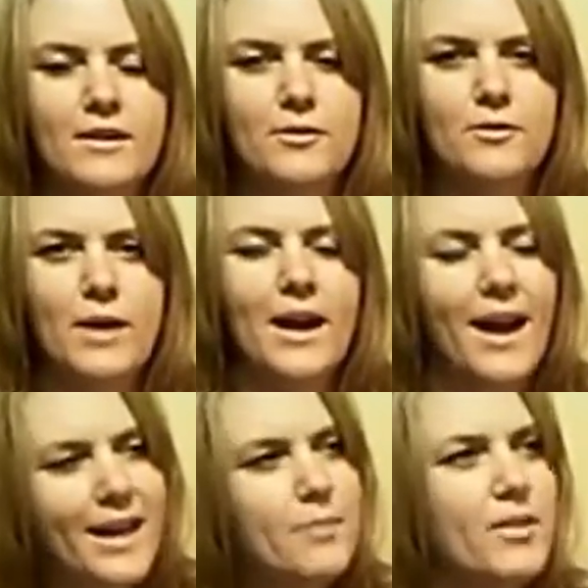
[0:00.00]
I
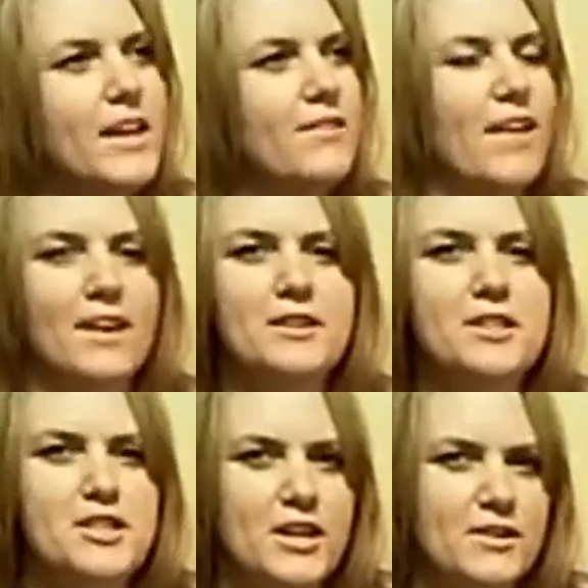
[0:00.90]
keep thinking of the Ellen
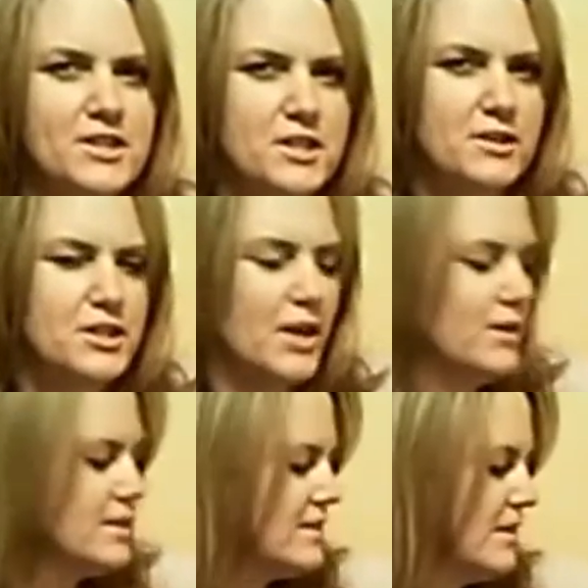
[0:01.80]
DeGeneres show. She
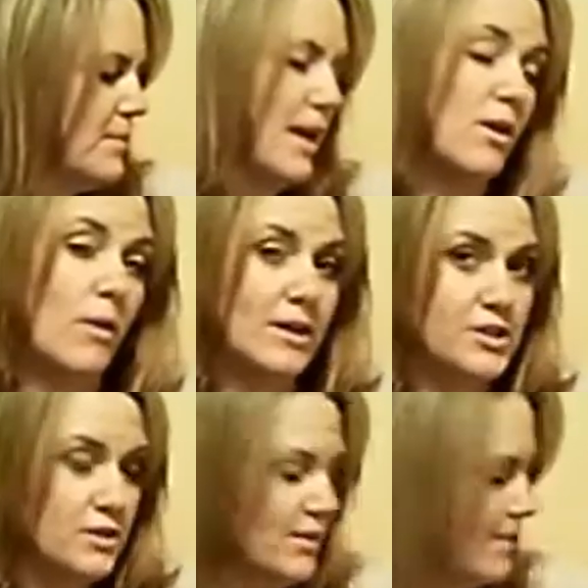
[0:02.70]
always, I mean, I don't watch
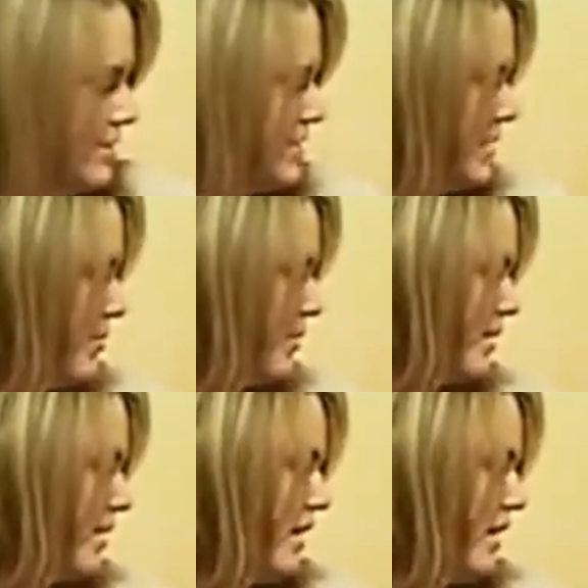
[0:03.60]
her that much anymore, but